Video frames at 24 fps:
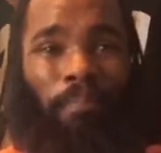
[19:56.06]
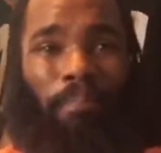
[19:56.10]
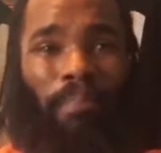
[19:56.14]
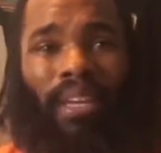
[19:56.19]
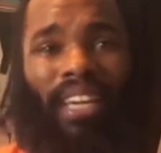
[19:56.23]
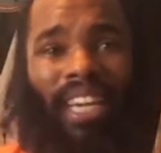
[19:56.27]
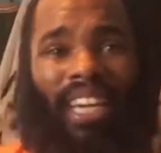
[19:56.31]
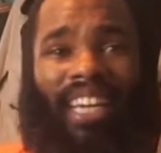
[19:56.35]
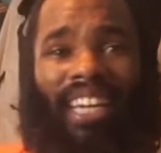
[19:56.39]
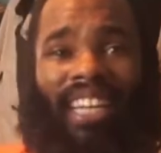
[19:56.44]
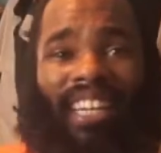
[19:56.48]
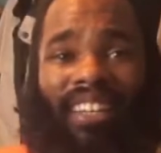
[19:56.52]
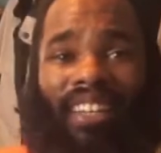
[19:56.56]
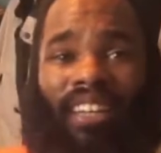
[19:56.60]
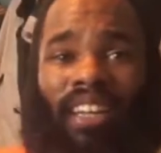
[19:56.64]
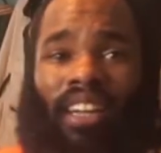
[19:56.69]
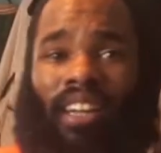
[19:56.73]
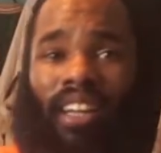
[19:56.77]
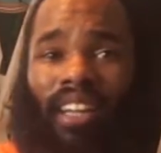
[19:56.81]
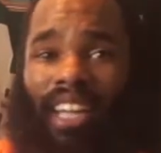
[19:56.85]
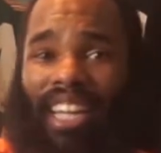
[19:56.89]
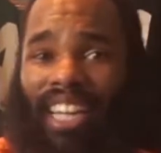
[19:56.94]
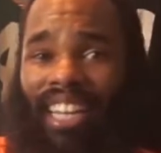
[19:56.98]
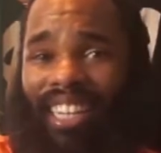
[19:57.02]
Man.
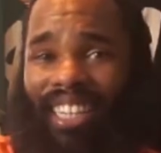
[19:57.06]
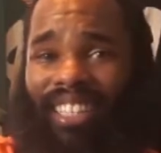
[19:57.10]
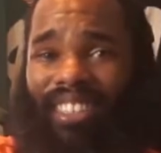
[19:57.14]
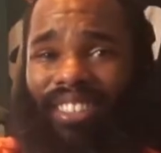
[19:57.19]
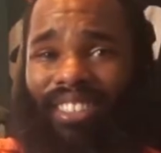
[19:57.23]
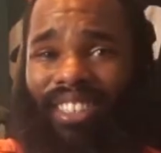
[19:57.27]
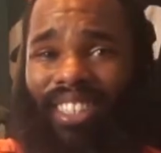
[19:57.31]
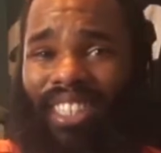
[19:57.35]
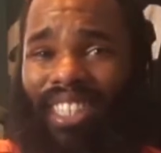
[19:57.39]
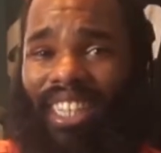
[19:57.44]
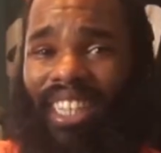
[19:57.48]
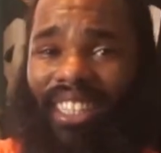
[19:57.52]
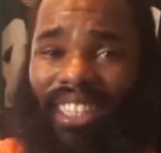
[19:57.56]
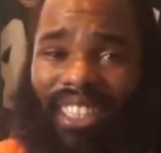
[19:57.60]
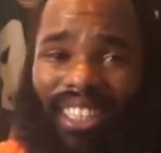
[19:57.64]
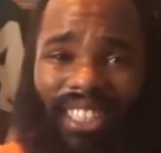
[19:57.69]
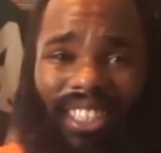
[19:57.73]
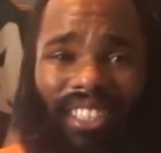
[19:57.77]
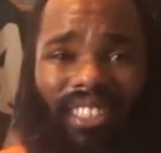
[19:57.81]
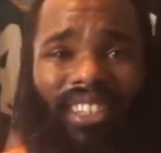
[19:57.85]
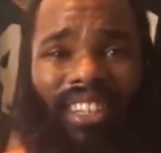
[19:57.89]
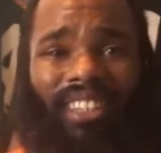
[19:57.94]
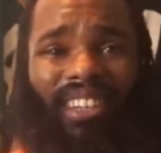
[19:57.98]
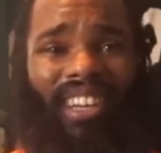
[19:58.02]
And as you see,
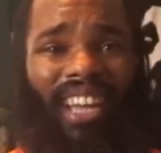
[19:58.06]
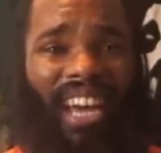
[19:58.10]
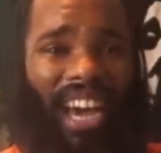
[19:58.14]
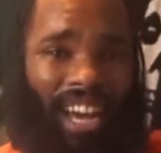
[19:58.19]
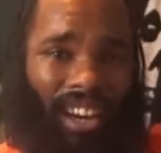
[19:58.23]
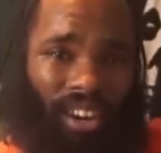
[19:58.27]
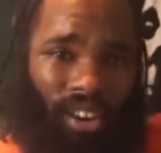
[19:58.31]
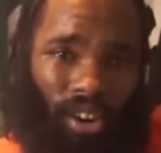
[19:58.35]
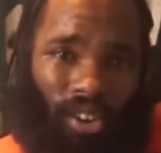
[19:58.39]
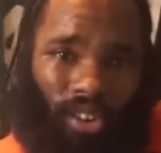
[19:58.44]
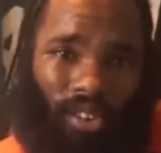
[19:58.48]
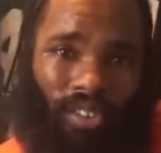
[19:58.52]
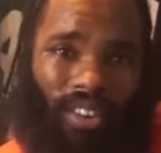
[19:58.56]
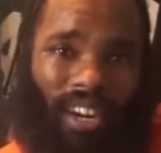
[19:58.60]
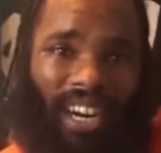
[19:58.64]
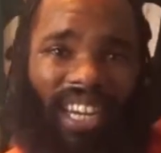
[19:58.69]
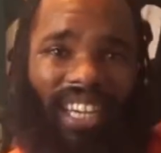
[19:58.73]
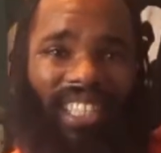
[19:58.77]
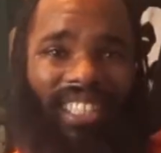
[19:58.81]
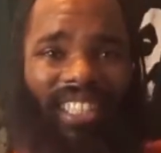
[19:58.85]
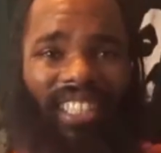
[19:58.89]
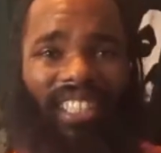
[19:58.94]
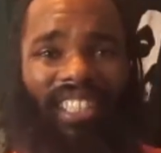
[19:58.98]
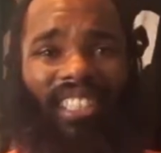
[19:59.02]
this is a lateral
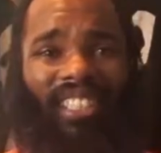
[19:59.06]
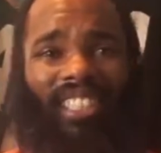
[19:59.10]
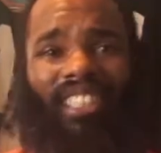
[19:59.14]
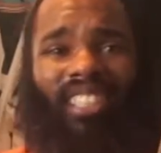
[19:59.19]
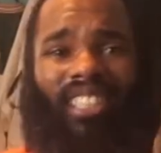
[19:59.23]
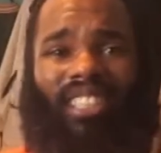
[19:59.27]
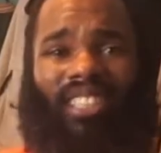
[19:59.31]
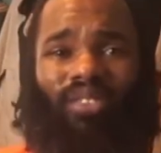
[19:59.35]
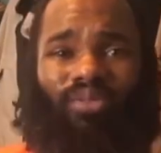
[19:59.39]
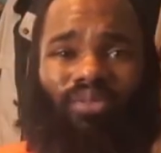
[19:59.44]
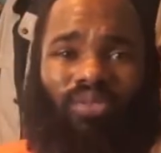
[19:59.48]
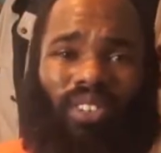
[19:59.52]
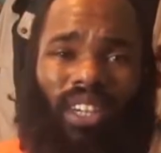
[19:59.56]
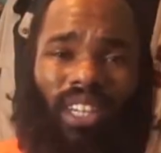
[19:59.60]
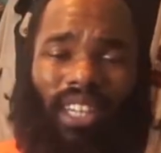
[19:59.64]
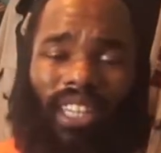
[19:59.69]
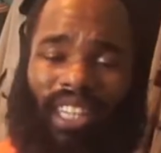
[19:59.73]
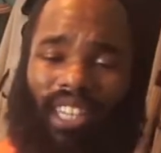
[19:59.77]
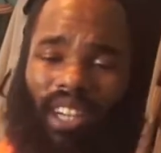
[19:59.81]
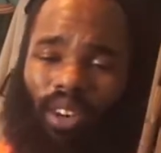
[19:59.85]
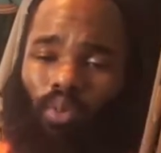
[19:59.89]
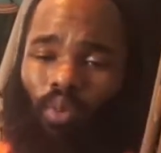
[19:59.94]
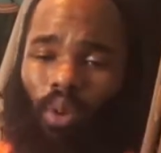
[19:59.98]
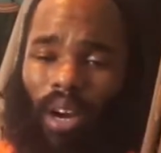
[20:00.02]
raise, and this is a
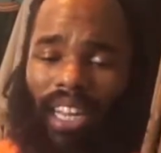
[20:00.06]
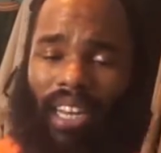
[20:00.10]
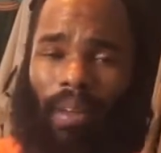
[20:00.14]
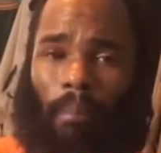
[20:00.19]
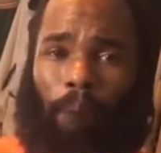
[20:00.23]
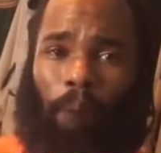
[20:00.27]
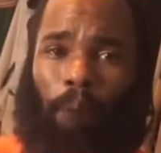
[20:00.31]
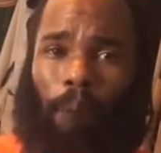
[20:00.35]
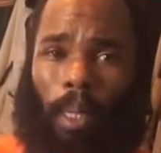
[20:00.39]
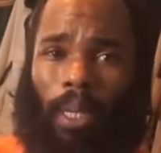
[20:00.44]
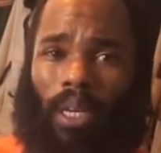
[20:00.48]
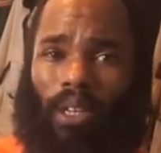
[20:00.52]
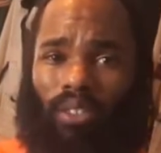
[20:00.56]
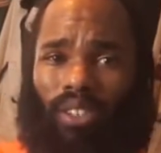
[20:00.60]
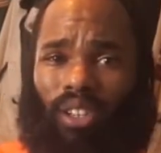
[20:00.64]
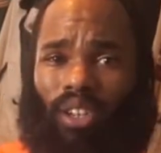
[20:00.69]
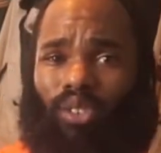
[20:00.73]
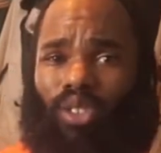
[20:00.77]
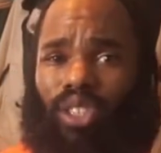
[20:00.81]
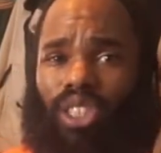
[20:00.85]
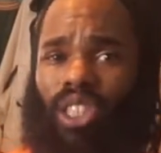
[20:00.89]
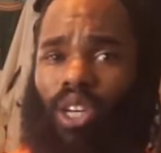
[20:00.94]
really good way to build those